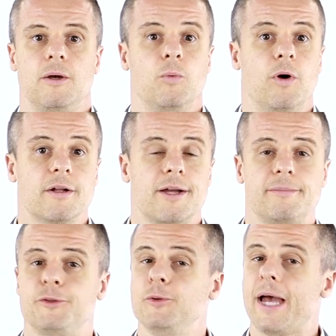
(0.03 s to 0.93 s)

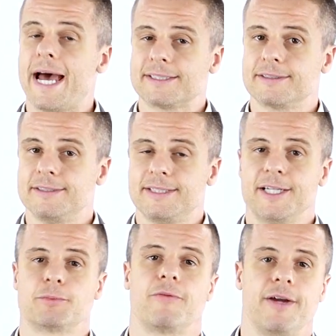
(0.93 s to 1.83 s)
Welcome to Ask the
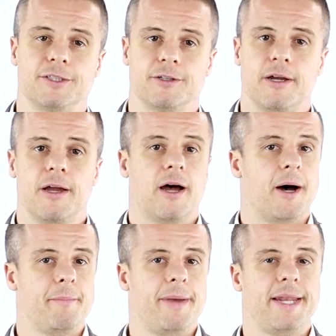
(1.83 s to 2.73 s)
Sales Professor.
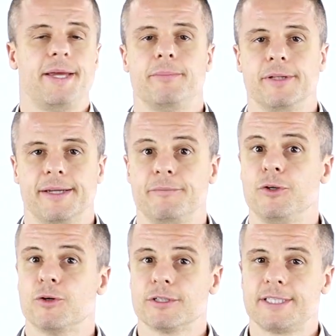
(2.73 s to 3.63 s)
I'm Ben Hippeli,
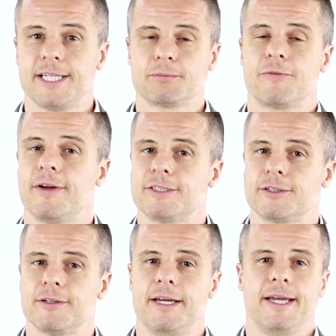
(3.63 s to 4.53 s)
your sales
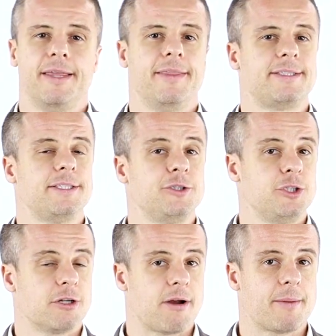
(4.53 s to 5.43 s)
professor, and this is your